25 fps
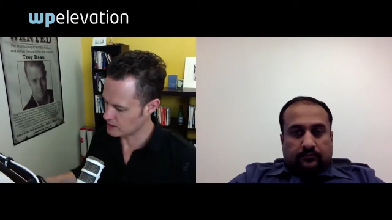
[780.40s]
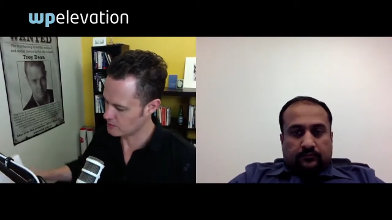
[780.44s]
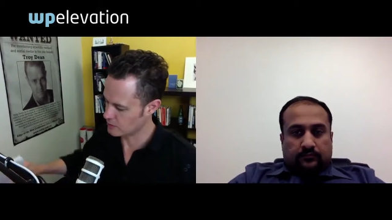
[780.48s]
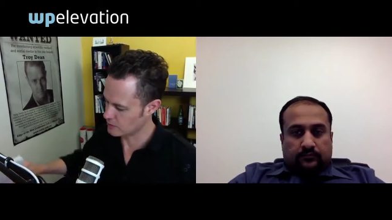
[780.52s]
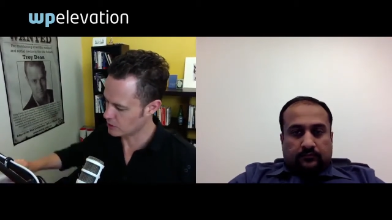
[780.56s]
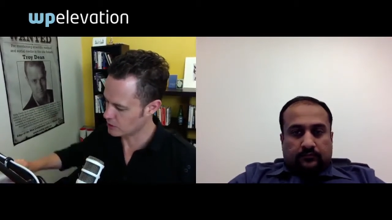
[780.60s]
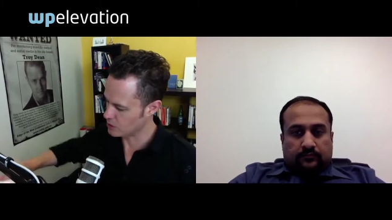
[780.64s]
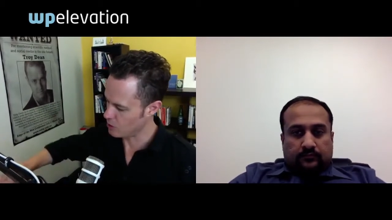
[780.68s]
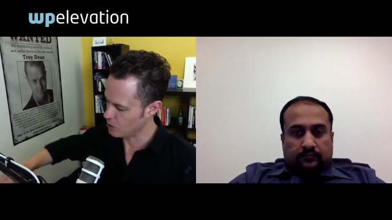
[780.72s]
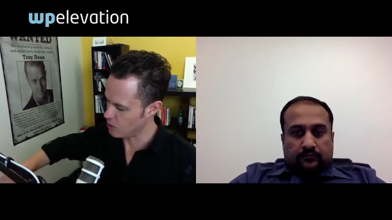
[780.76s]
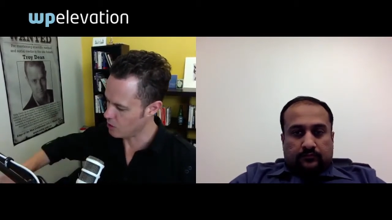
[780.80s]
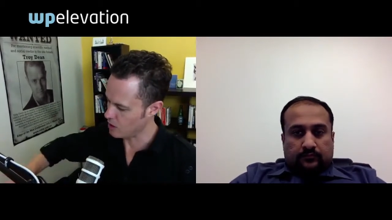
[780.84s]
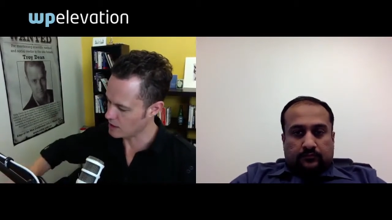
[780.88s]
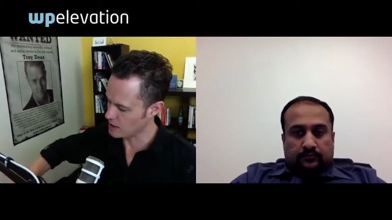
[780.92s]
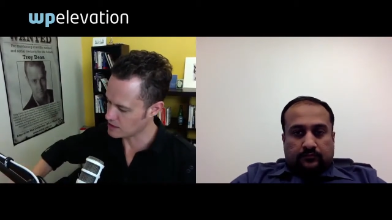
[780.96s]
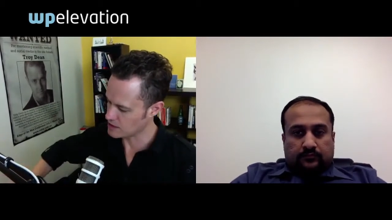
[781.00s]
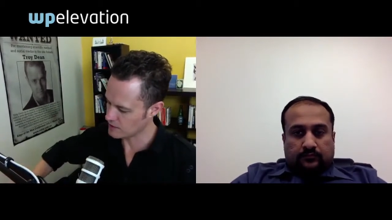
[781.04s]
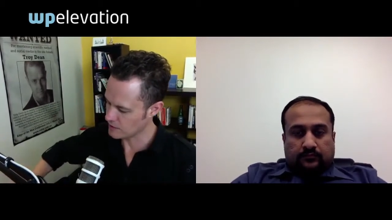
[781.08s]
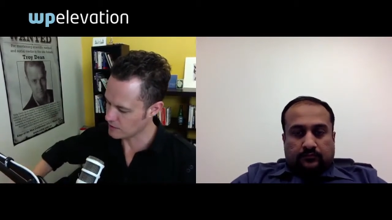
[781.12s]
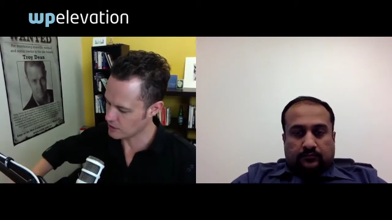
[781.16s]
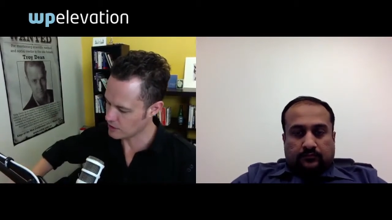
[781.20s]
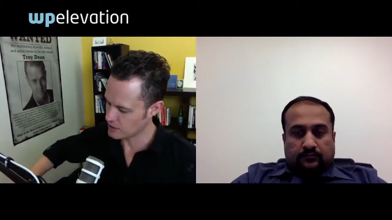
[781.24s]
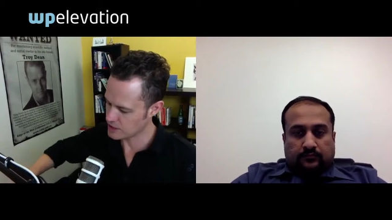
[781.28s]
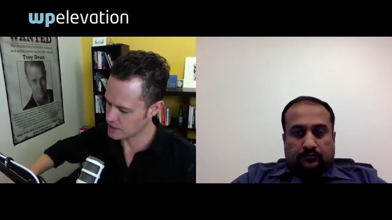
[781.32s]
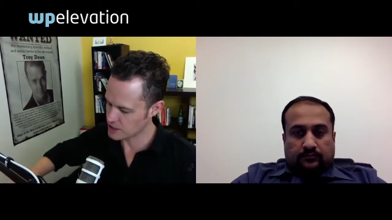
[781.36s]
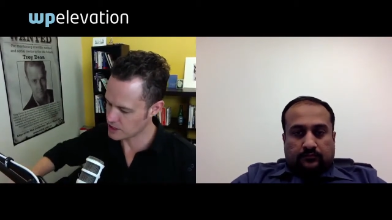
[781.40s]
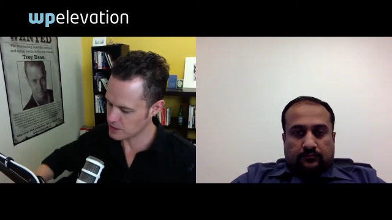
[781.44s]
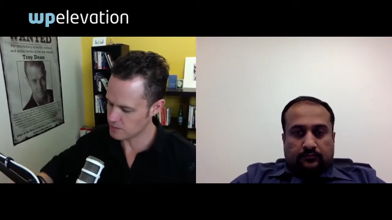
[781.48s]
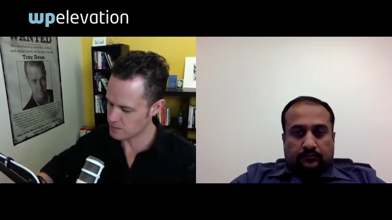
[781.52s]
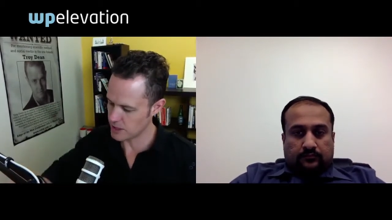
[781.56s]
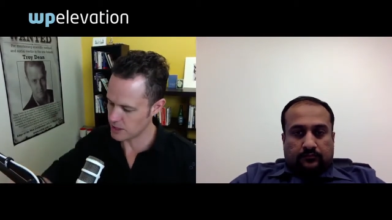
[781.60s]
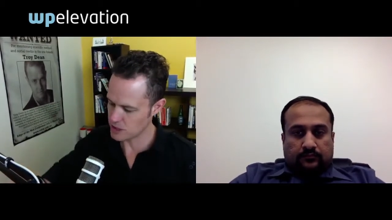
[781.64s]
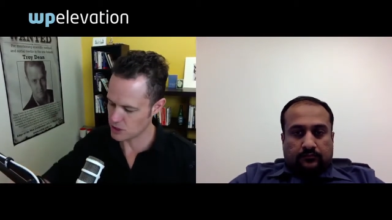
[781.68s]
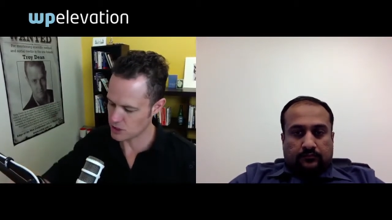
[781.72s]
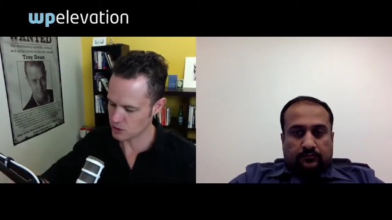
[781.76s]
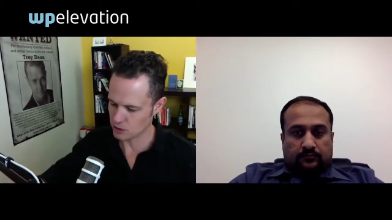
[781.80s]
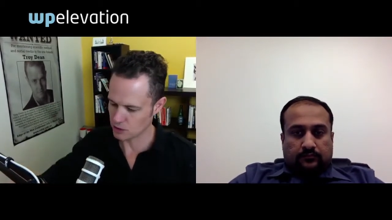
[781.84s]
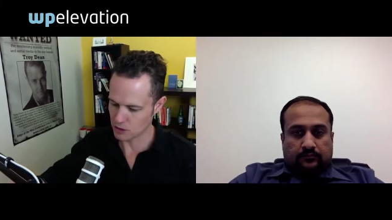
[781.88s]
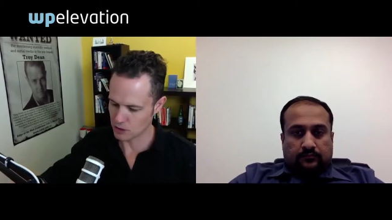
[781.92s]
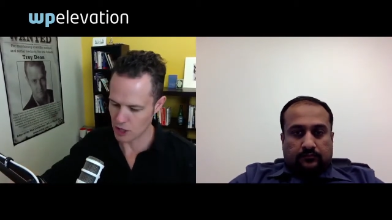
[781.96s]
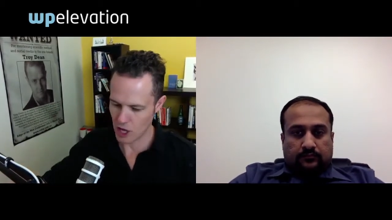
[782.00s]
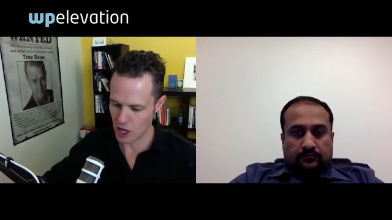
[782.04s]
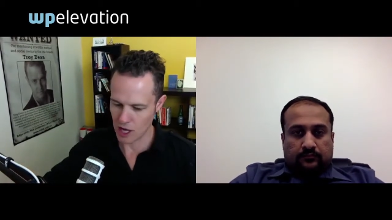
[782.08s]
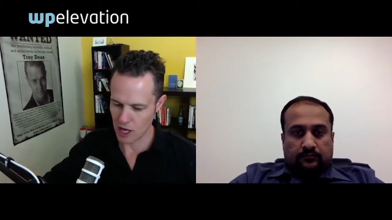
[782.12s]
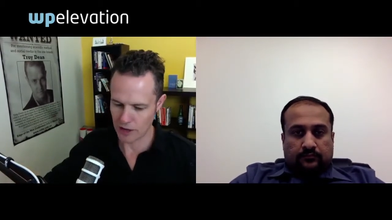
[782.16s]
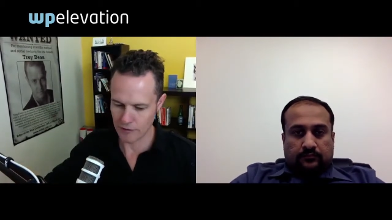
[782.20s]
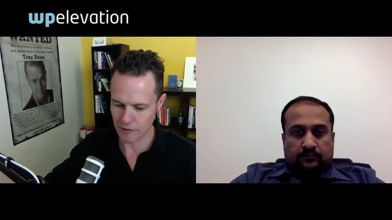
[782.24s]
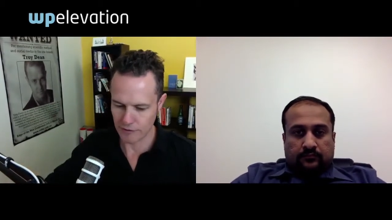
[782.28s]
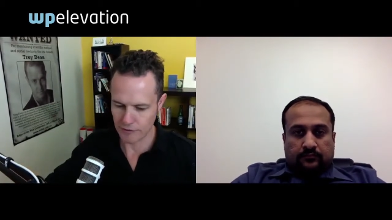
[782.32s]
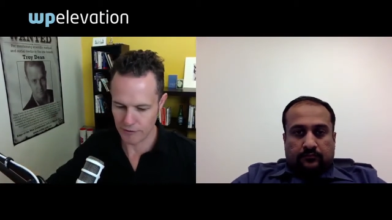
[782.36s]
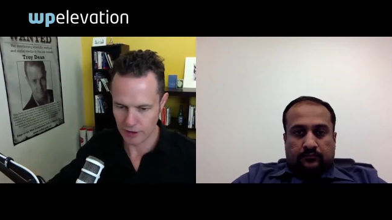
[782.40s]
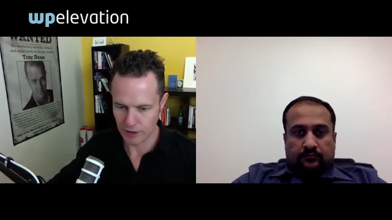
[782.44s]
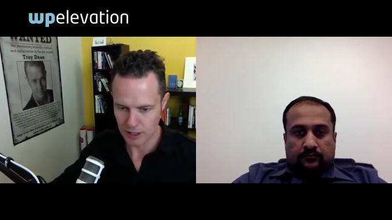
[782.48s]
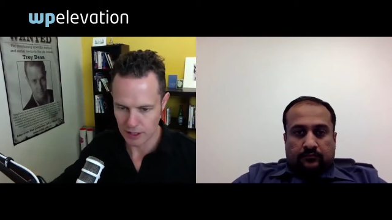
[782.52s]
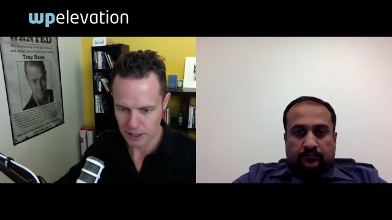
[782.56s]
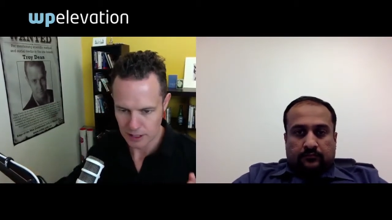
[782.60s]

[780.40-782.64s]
Speaker 1: requires a very special kind of